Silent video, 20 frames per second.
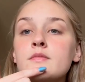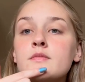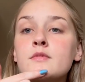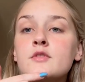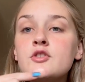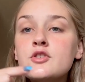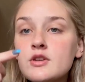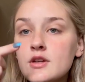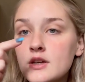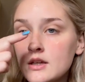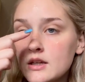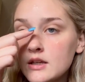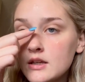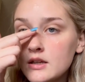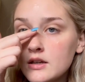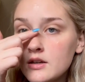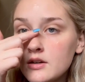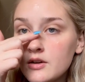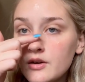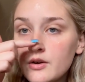
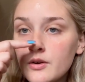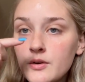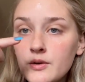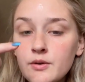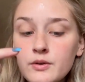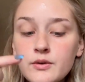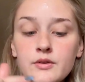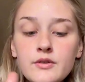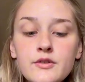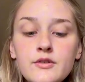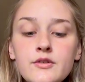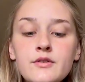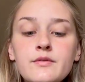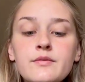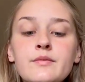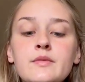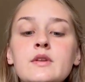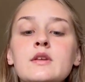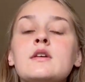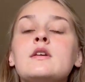chin, nose,
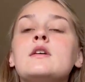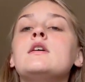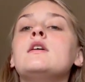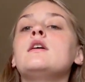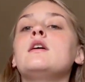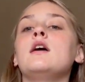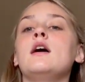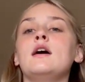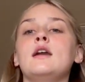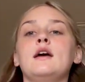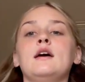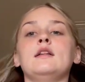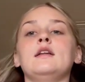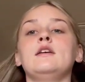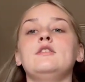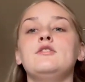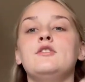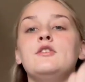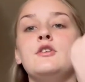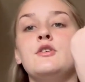and I
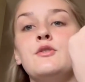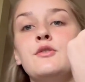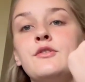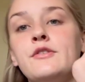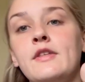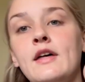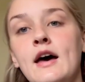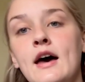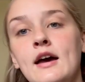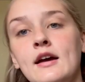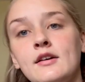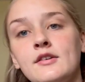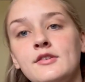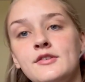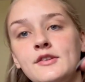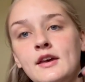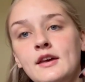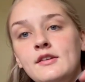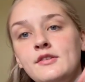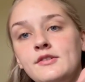like to use the
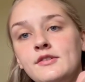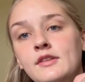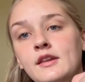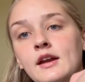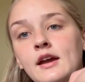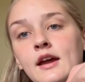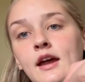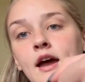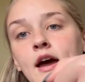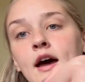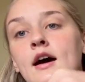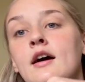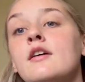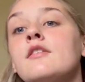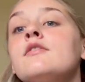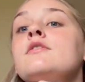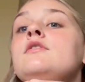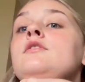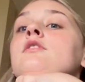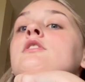excess that I
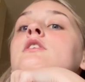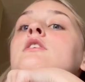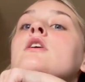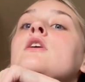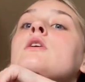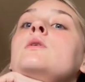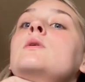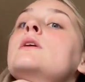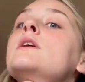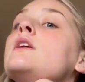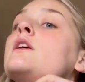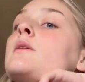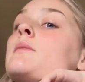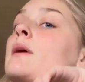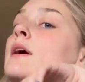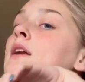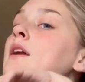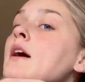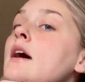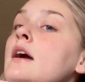have to go in on
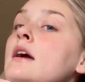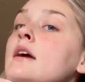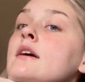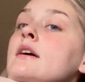my neck.